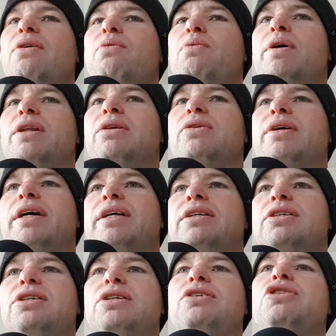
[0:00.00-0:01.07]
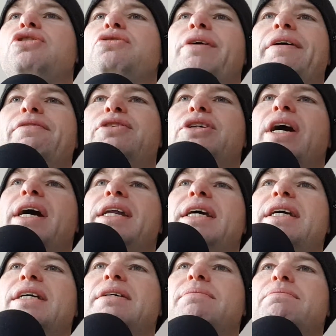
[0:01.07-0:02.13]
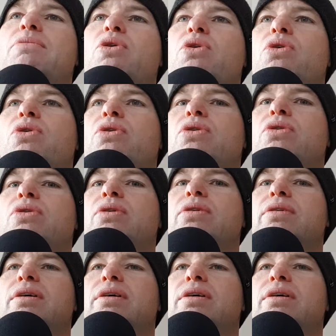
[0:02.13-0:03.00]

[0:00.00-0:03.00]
we look at strength training more